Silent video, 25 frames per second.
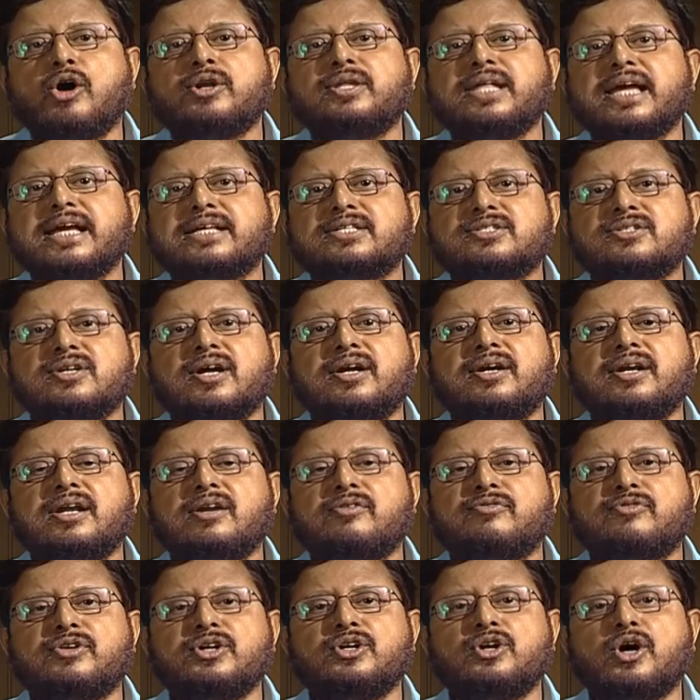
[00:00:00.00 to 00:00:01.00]
or the
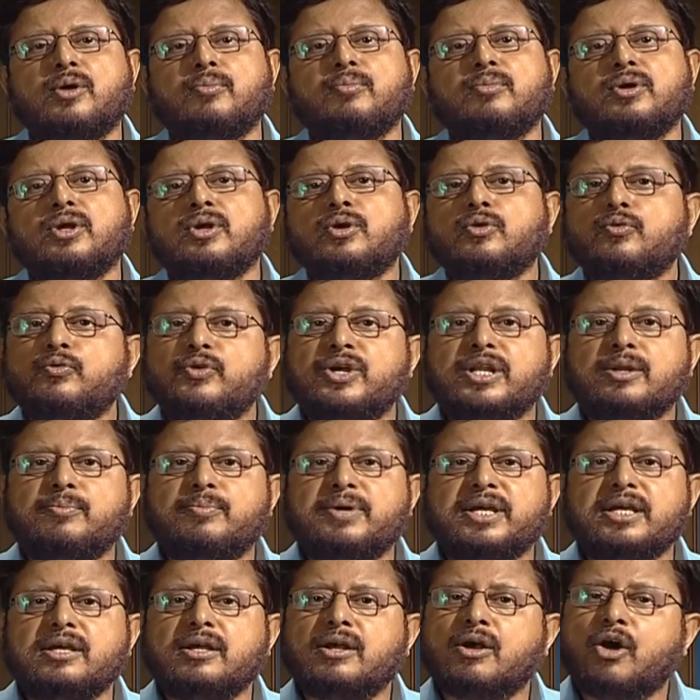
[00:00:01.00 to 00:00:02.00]
external freedom will
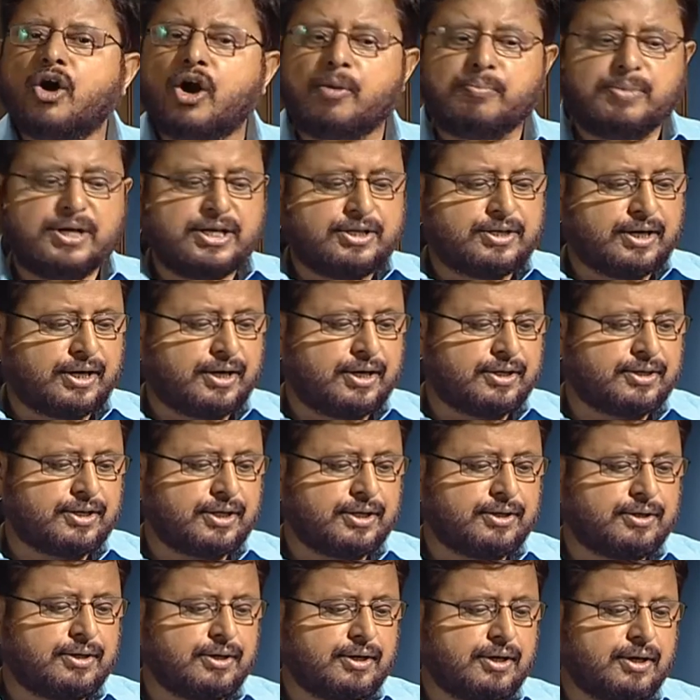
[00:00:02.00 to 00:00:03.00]
be
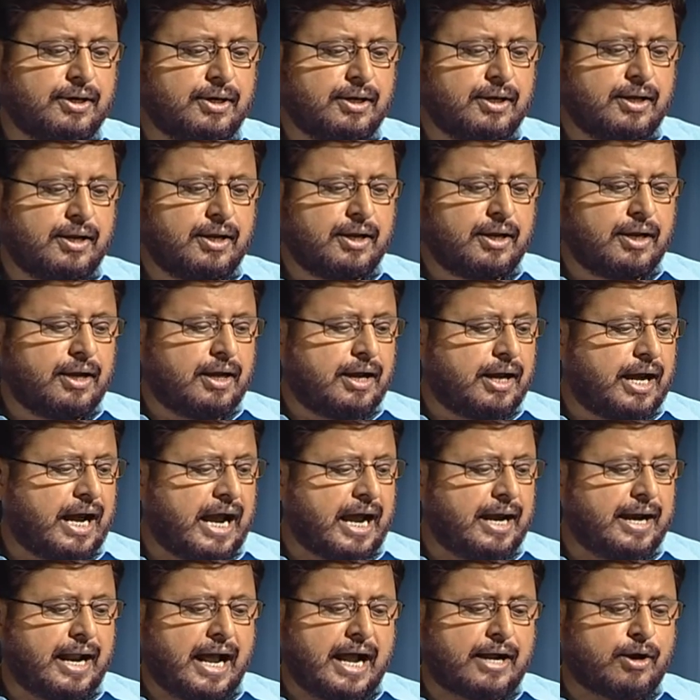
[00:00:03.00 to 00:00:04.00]
obliterated.
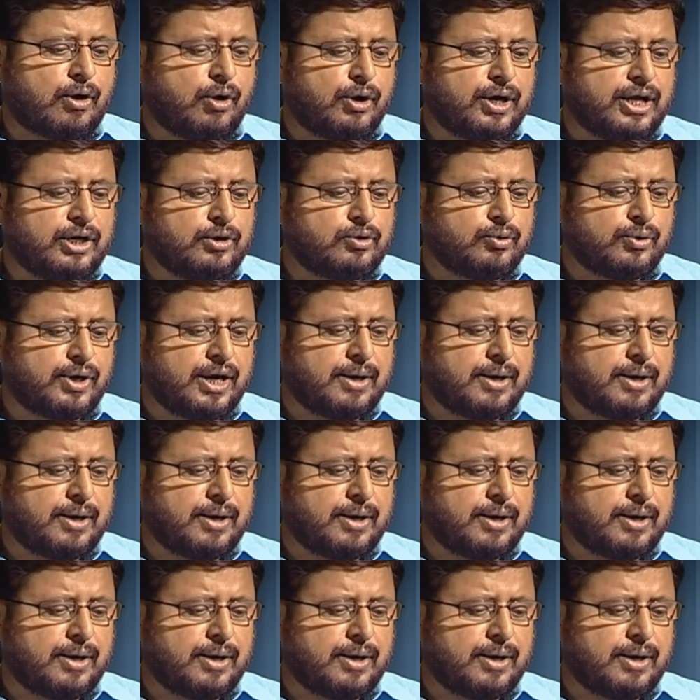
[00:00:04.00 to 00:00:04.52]
According